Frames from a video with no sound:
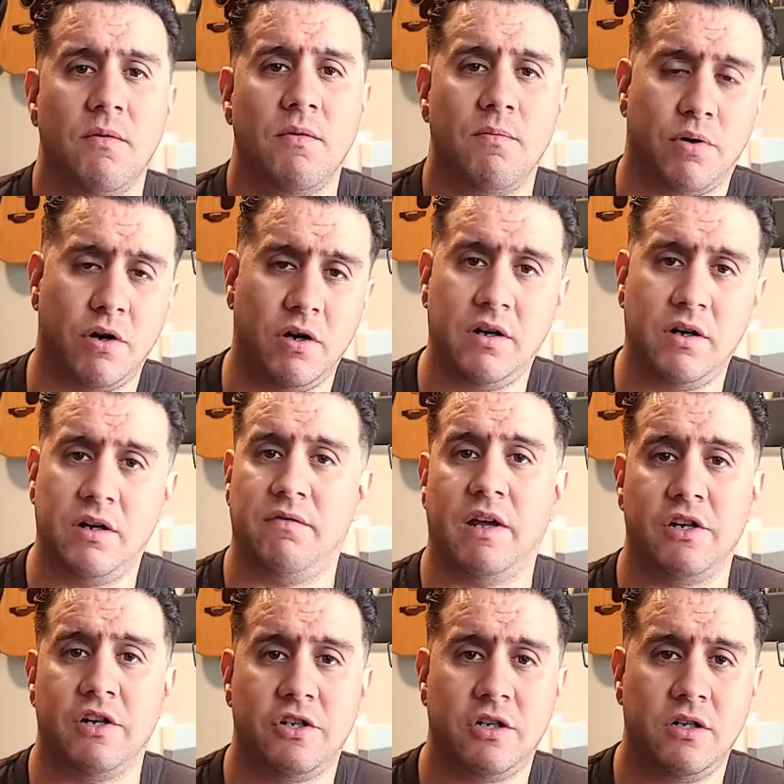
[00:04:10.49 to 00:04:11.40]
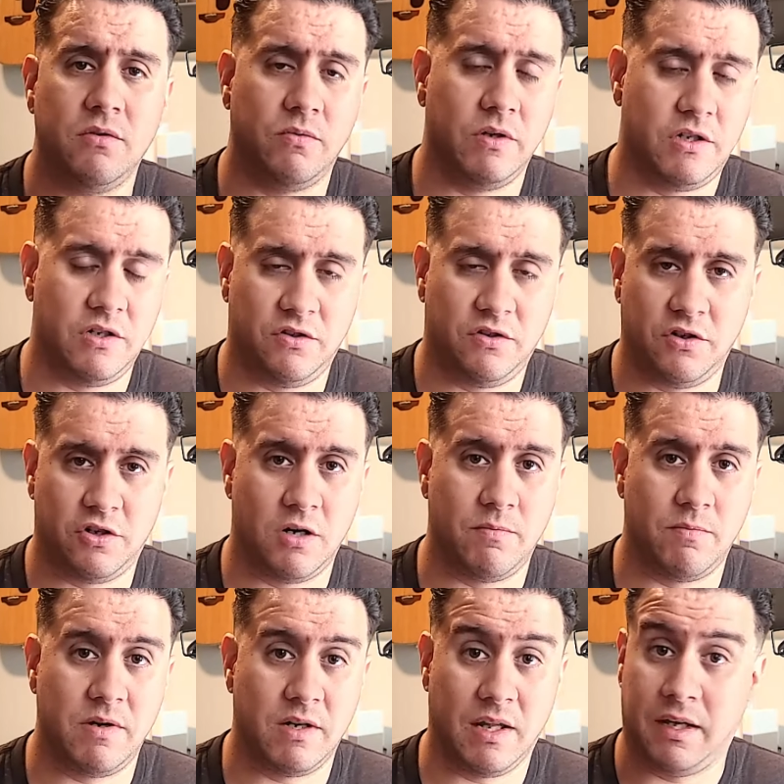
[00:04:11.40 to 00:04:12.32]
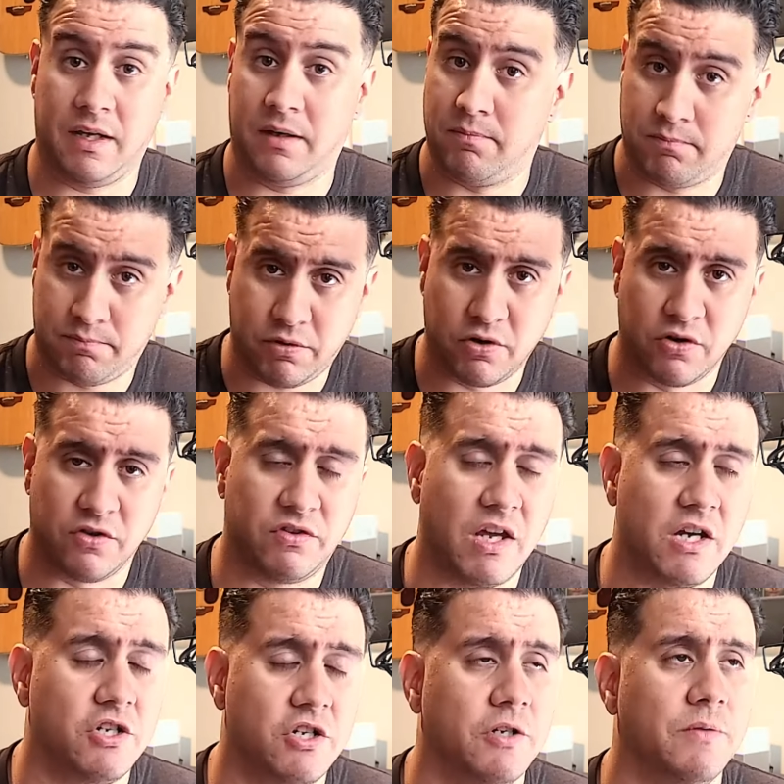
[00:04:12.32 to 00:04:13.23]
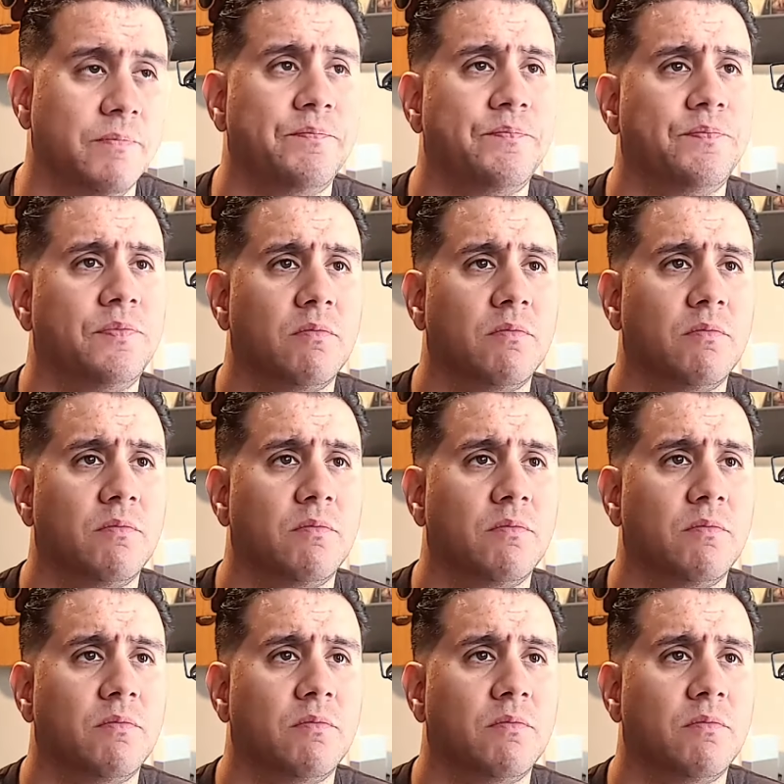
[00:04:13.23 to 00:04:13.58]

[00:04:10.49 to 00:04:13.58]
Per adventure, which is determined like per session,